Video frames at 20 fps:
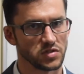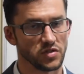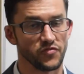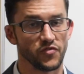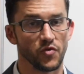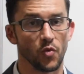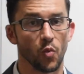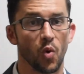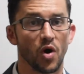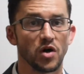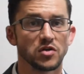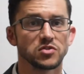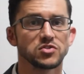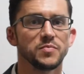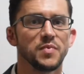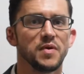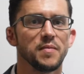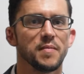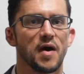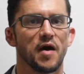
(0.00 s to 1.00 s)
If you want to
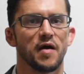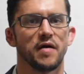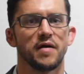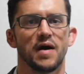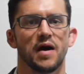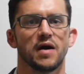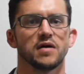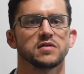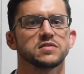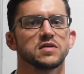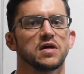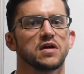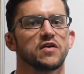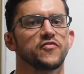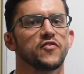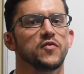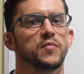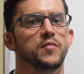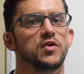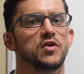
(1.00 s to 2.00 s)
be married outside
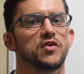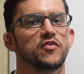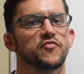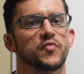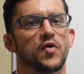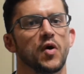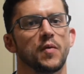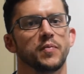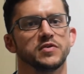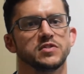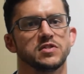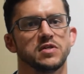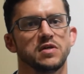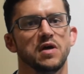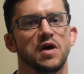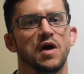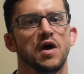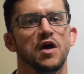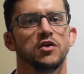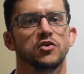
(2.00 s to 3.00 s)
of community of property,